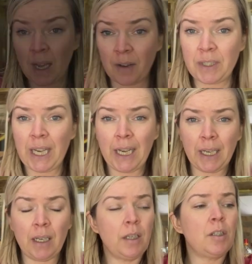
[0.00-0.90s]
I've
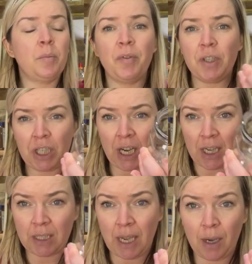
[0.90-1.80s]
taken some of the
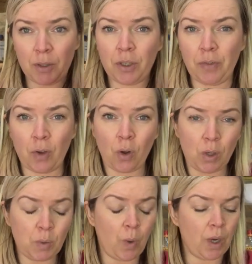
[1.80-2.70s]
jars out of the
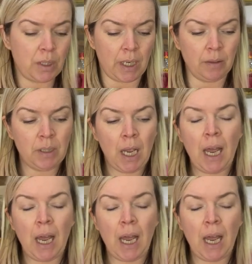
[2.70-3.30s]
cold water,